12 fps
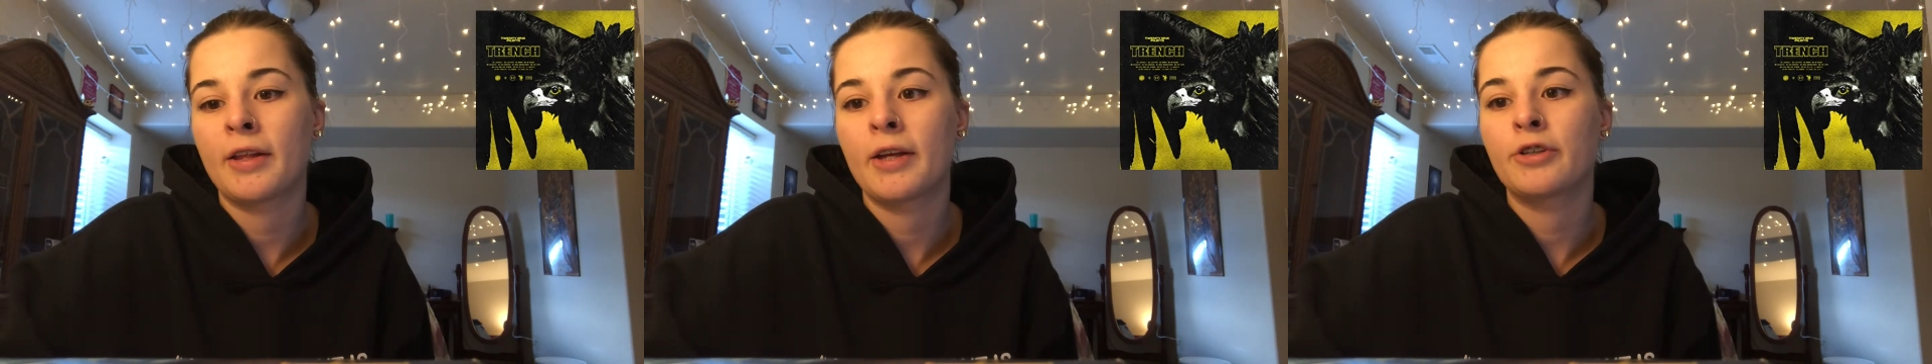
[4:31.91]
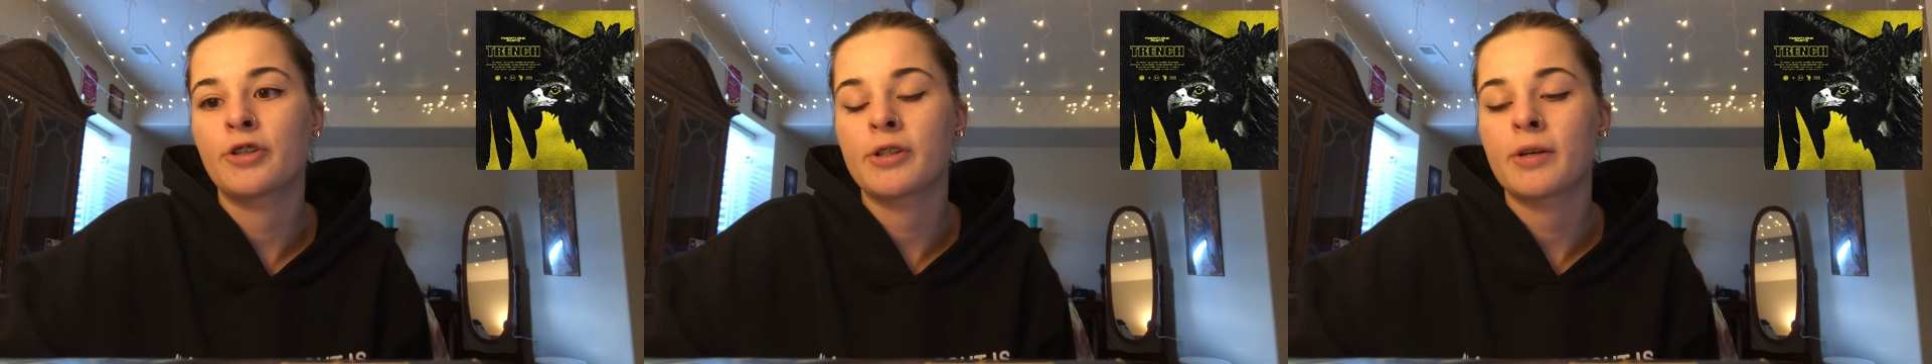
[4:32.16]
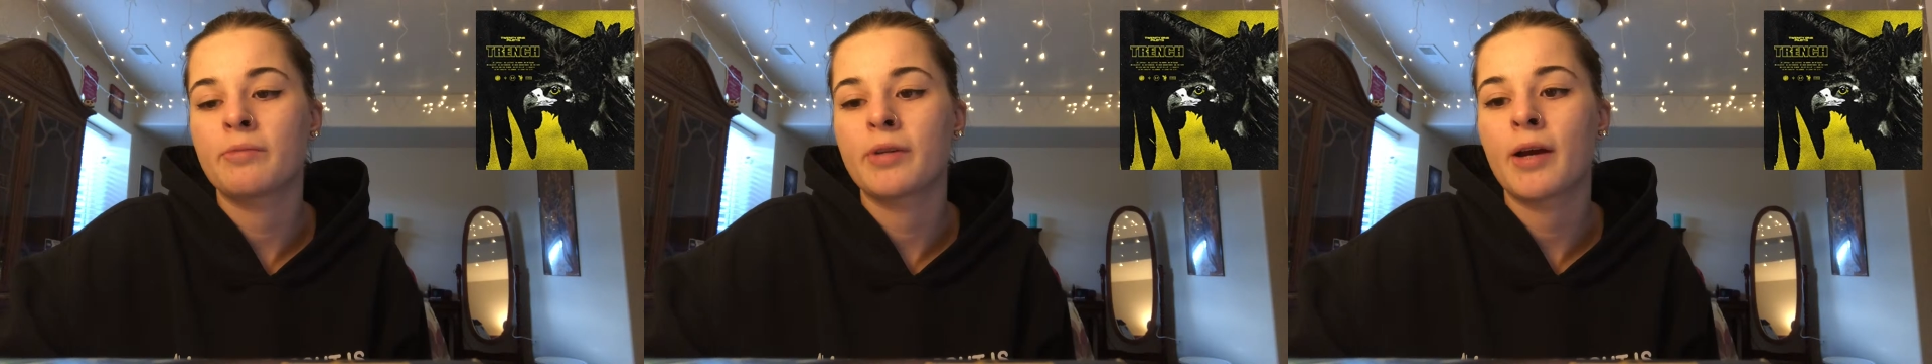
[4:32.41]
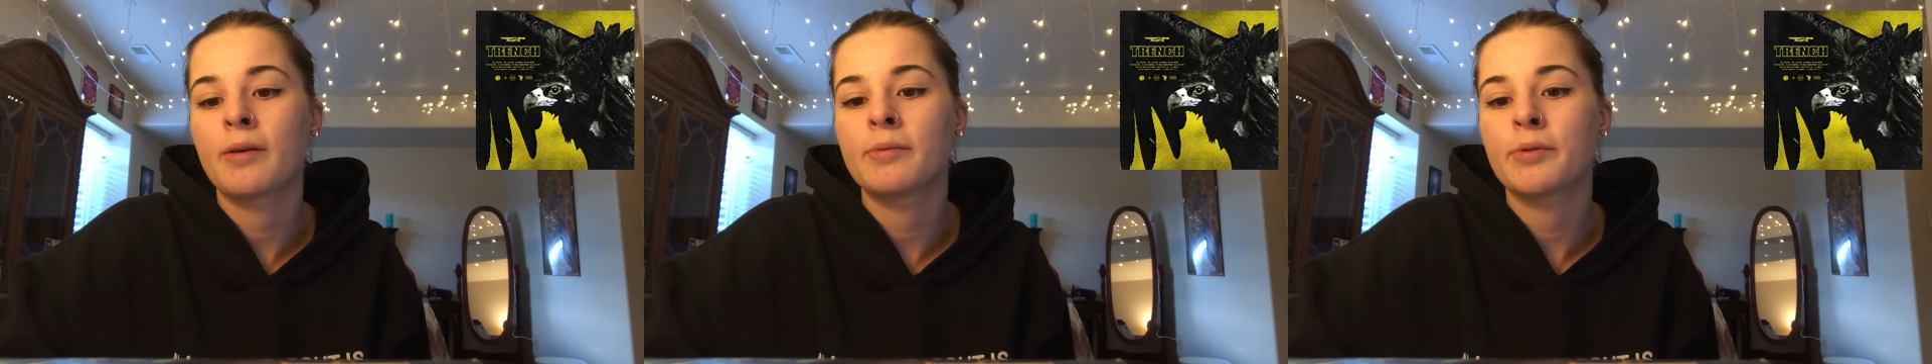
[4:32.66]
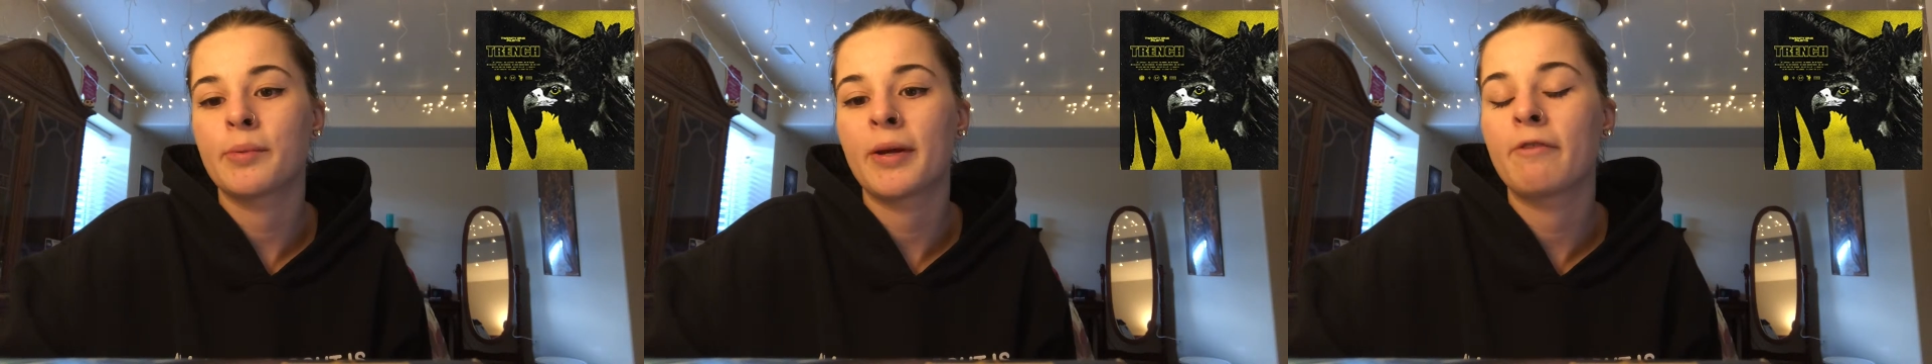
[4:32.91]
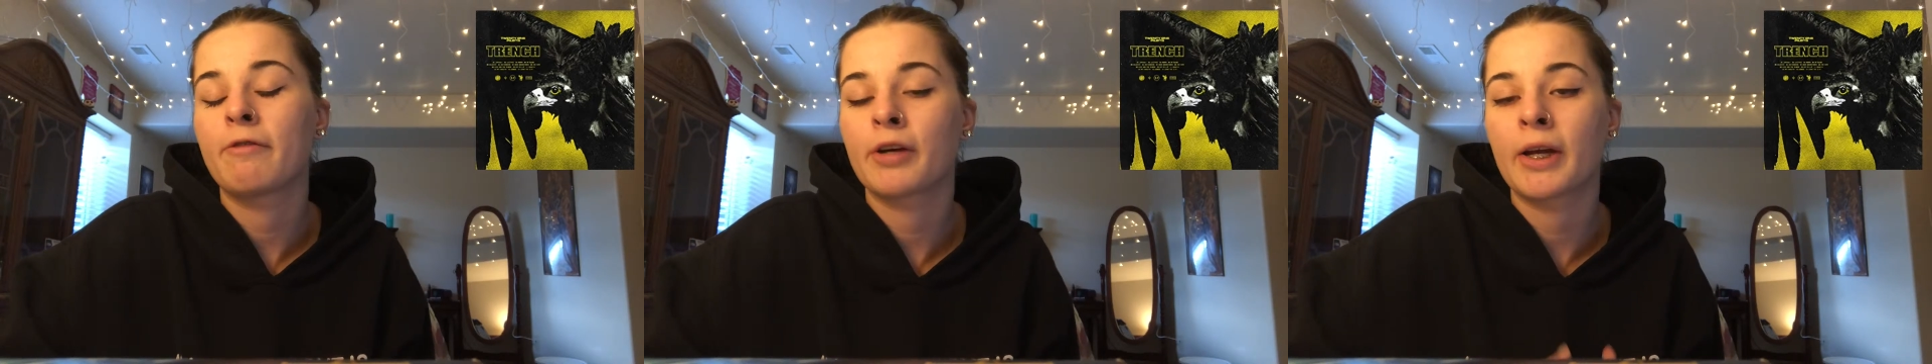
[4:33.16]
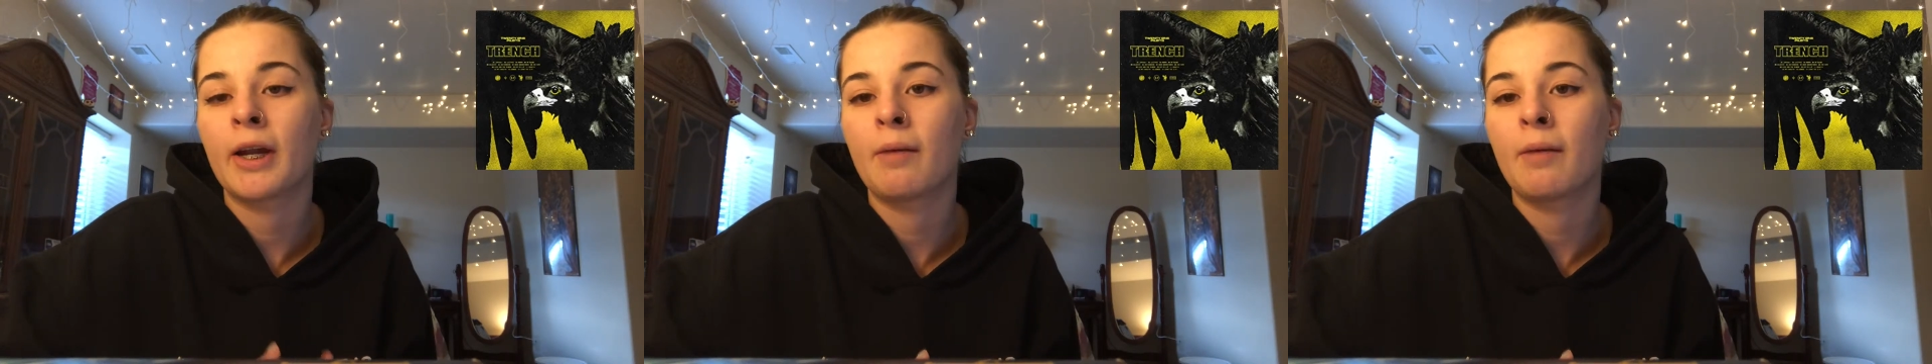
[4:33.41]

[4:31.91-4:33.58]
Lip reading: think just sometimes we forget